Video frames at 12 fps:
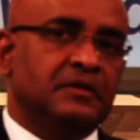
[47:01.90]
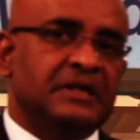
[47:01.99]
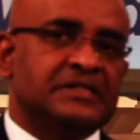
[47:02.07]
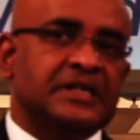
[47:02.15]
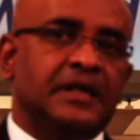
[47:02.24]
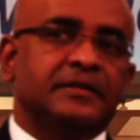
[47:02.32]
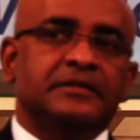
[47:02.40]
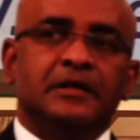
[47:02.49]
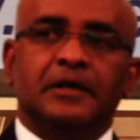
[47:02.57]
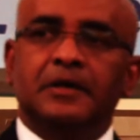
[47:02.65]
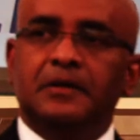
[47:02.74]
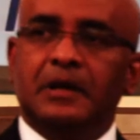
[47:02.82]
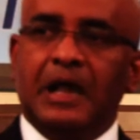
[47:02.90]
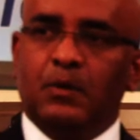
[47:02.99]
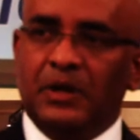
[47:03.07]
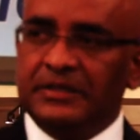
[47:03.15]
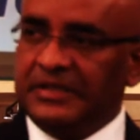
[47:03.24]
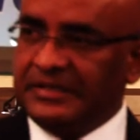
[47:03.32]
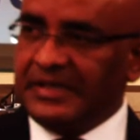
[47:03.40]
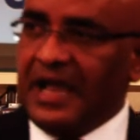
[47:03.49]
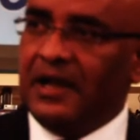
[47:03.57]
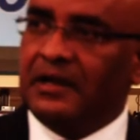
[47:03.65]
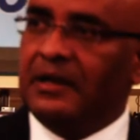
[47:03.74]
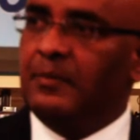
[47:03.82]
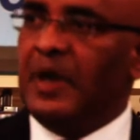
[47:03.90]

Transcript: the center. I want to thank the